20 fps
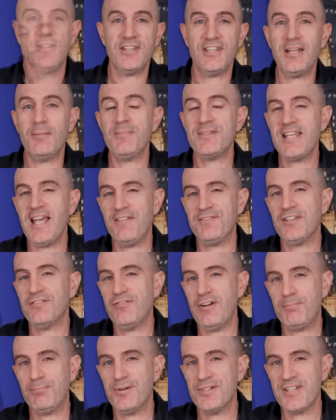The numbers have to
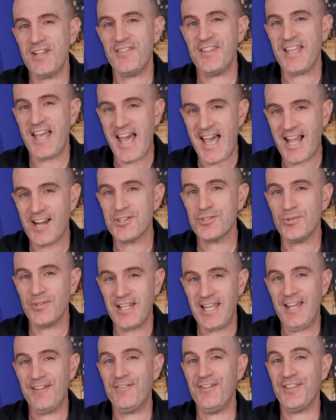represent the
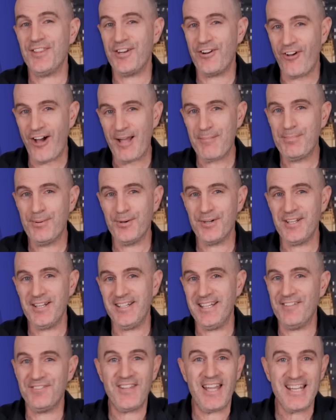actual effort that I put
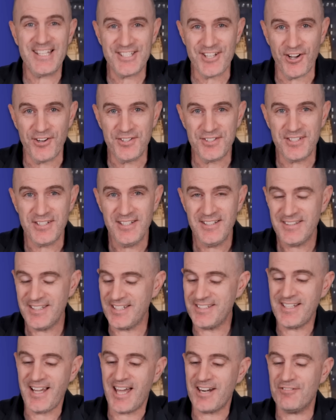in. If they don't,
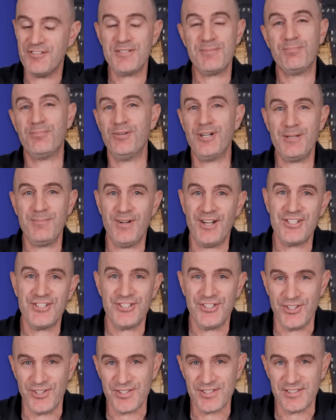the data is pretty
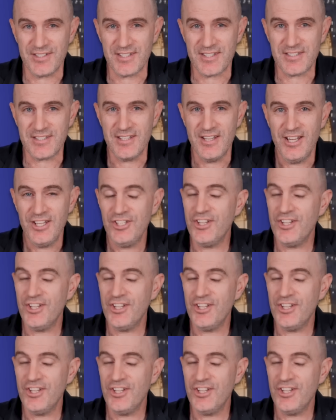much useless.